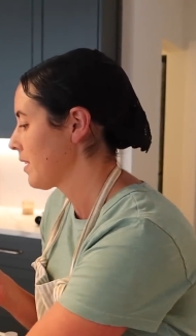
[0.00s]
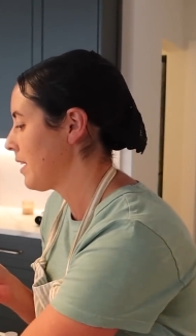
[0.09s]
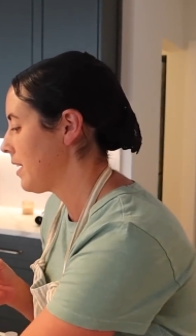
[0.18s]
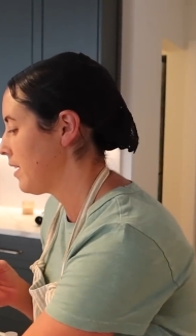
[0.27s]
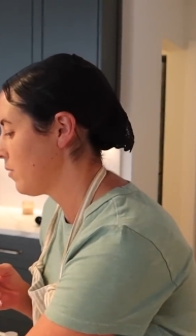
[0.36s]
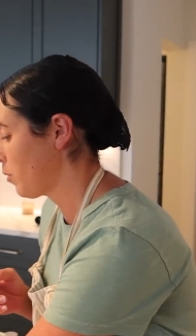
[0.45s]

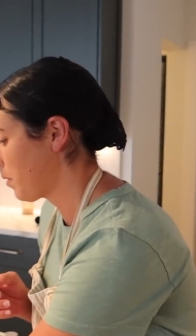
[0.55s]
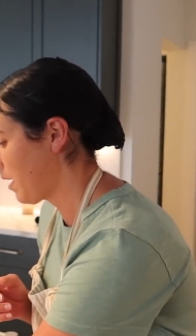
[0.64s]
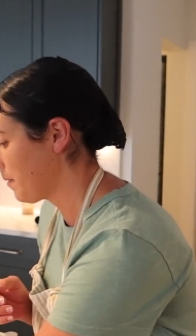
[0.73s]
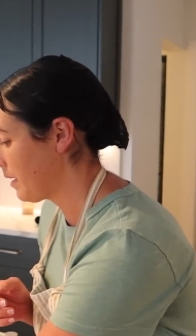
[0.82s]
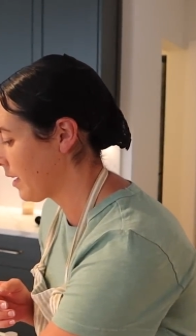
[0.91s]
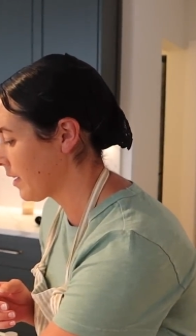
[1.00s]
and we're
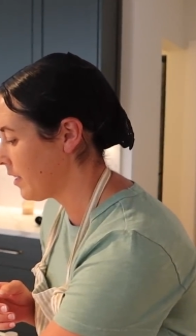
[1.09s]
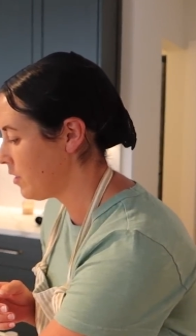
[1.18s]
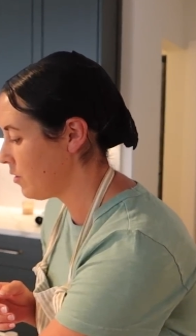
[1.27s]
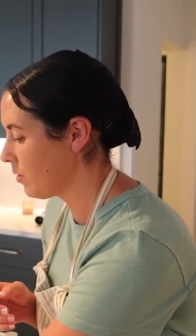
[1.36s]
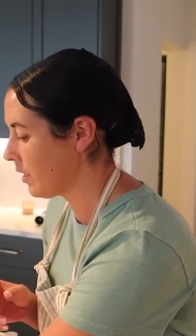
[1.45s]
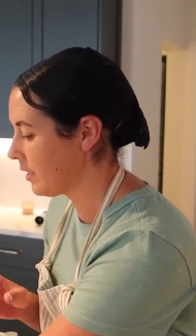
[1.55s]
probably not gonna
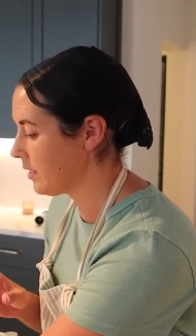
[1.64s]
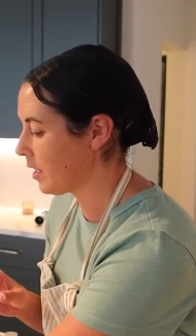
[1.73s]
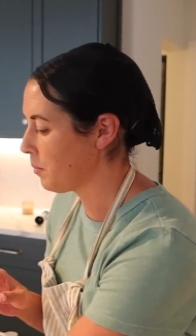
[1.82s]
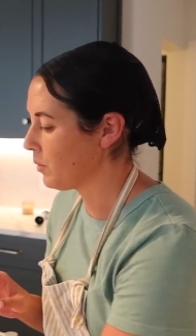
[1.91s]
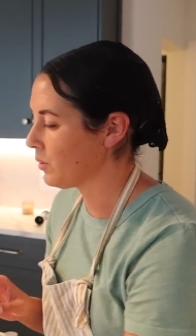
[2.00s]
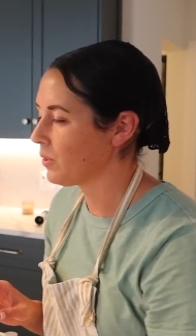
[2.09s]
do like
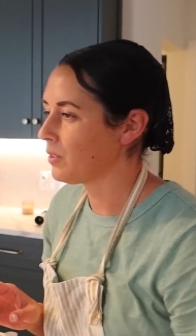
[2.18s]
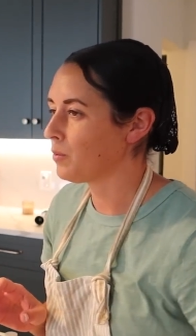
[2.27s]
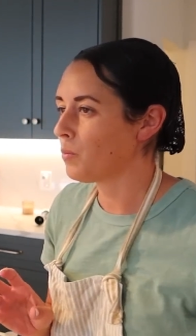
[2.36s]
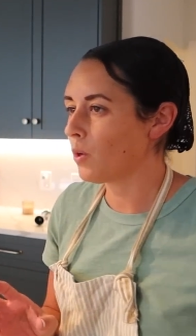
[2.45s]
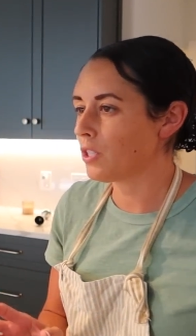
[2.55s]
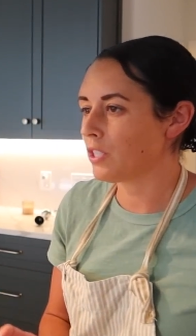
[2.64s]
double. So it's
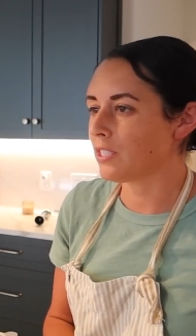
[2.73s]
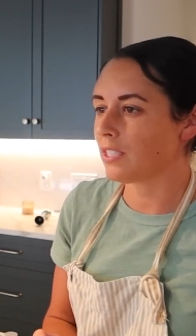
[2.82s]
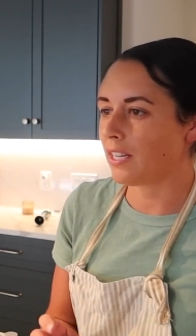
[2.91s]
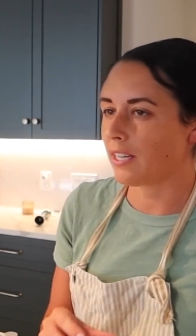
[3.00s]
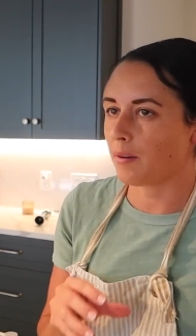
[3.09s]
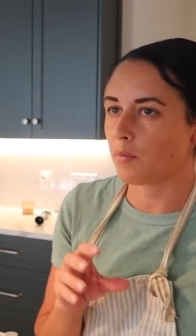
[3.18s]
more just
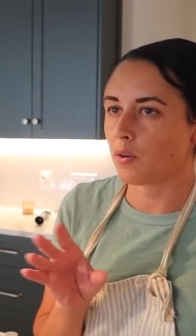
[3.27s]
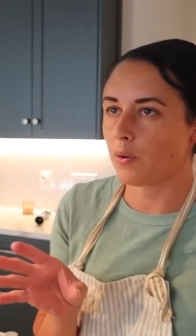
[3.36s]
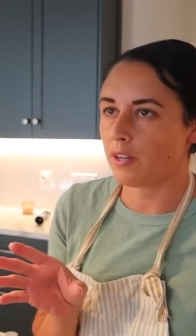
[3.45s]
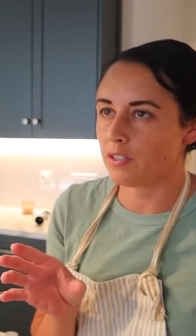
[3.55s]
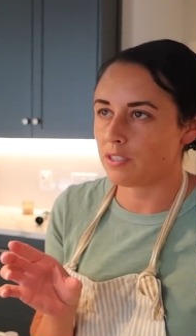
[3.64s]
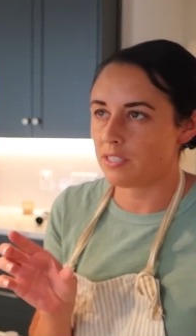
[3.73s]
like I'm
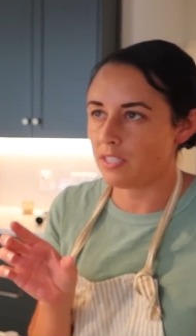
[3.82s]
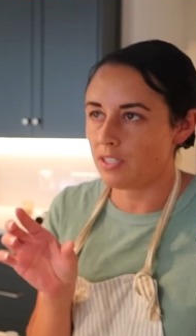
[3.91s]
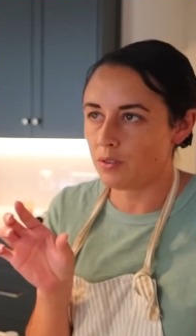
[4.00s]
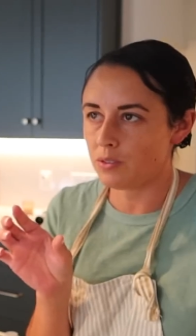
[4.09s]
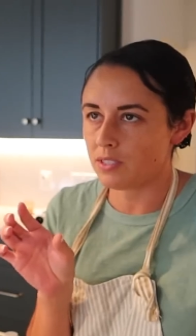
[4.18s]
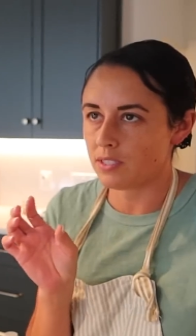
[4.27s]
going to
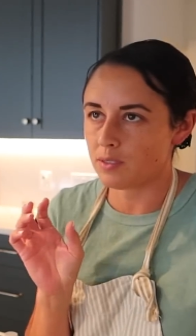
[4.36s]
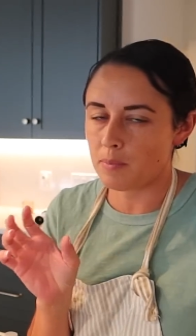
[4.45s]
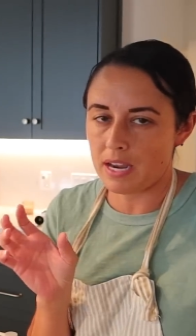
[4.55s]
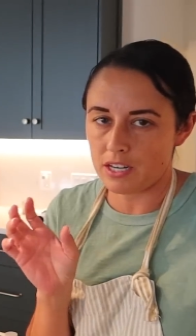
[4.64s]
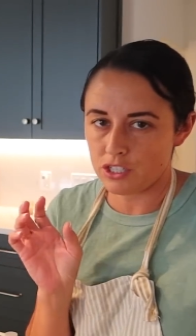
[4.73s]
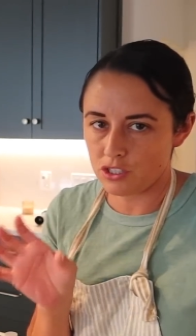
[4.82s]
use the
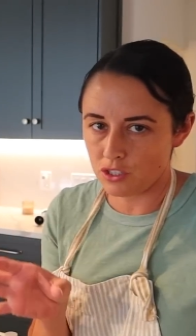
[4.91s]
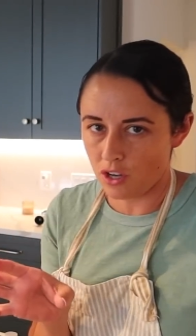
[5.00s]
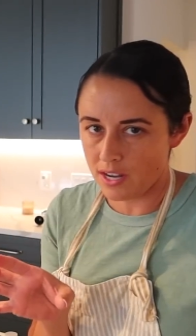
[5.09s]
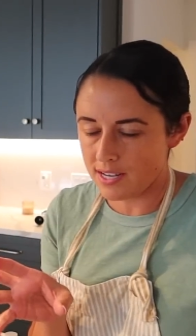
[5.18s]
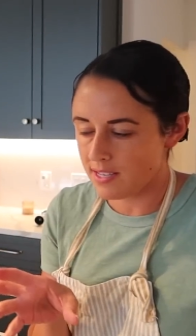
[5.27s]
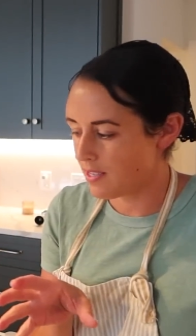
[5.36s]
smash
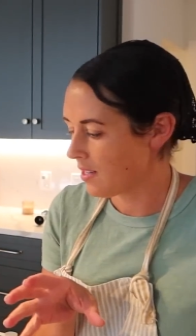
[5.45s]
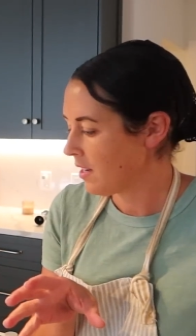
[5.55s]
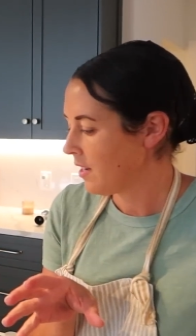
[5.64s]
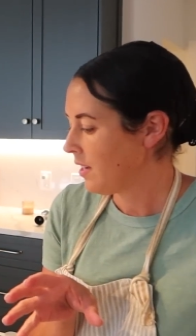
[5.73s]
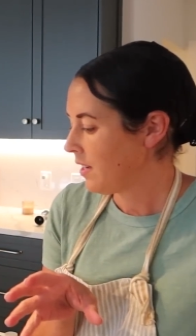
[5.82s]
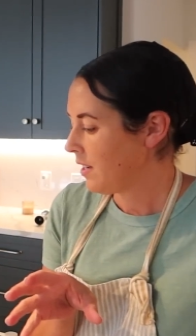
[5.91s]
sauce
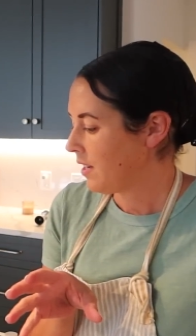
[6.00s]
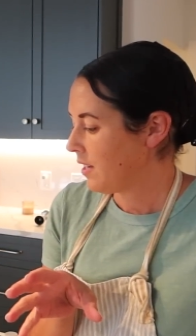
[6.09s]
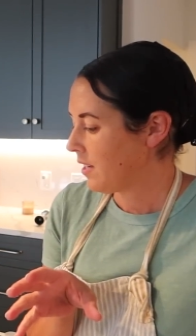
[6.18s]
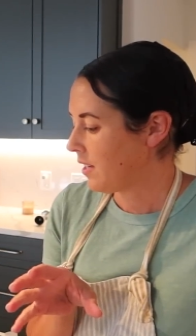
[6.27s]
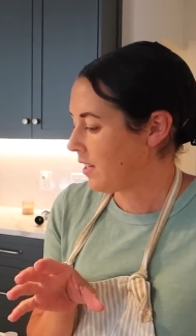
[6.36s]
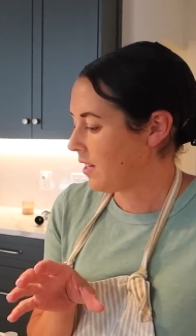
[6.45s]

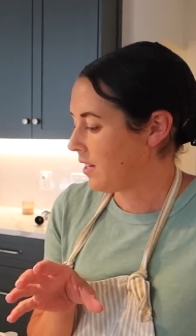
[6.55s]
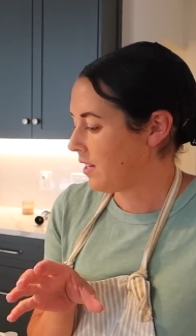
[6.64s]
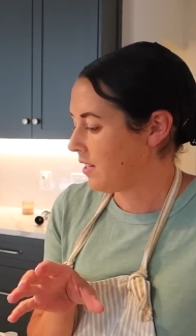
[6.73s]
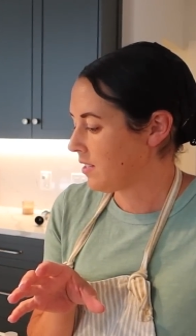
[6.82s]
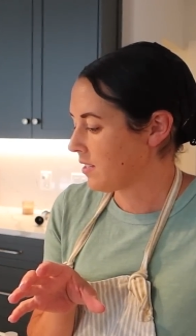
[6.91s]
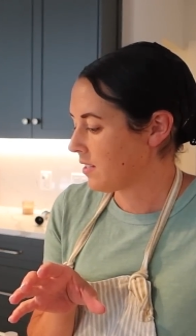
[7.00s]

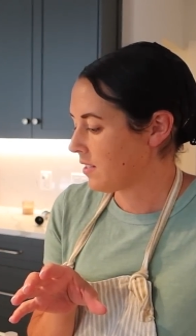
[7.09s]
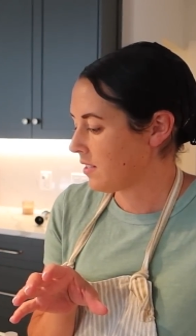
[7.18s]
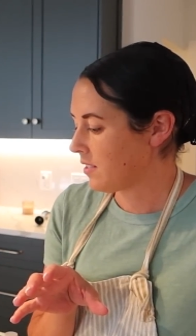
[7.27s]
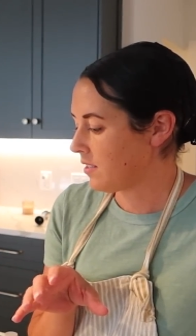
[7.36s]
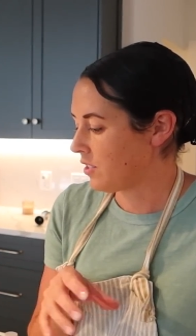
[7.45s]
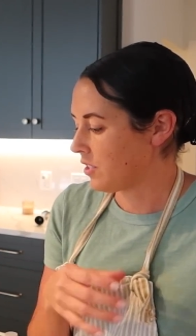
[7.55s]
and
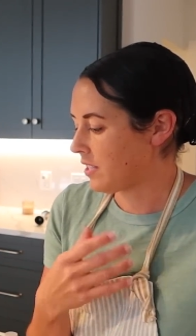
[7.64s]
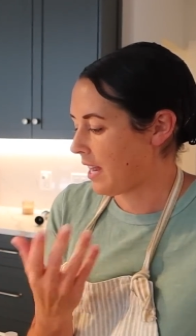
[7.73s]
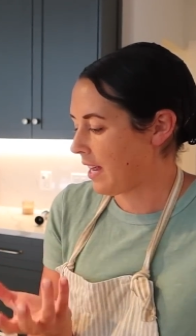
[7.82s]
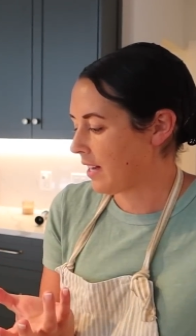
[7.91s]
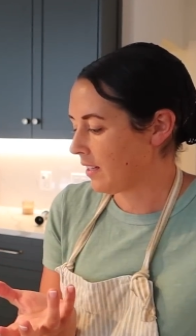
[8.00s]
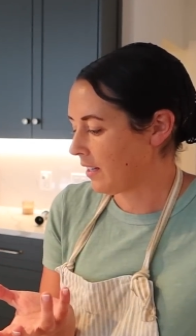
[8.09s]
just
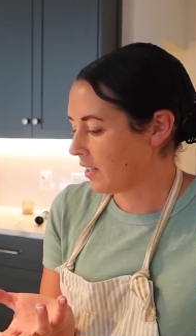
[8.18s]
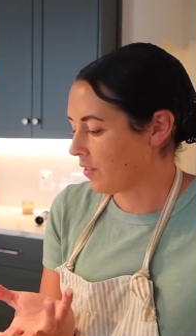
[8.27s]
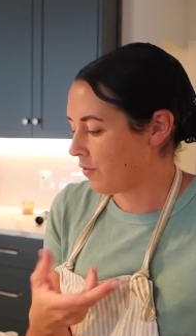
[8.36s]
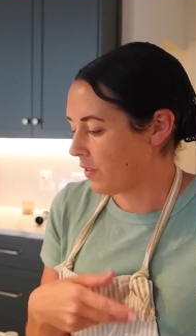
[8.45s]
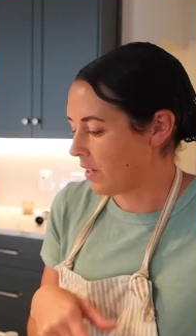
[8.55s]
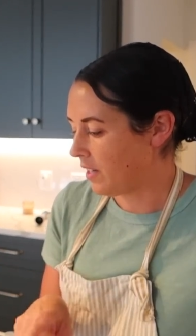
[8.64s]
add like a
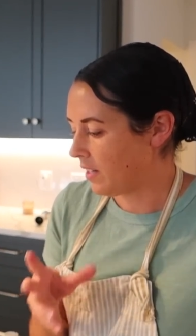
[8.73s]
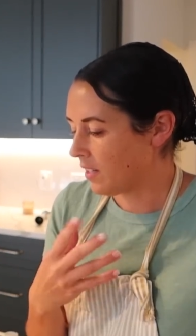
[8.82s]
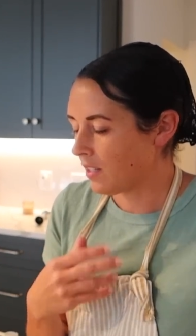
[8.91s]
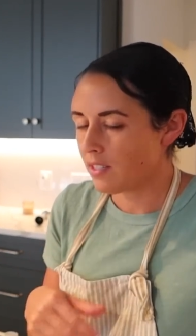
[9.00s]
fun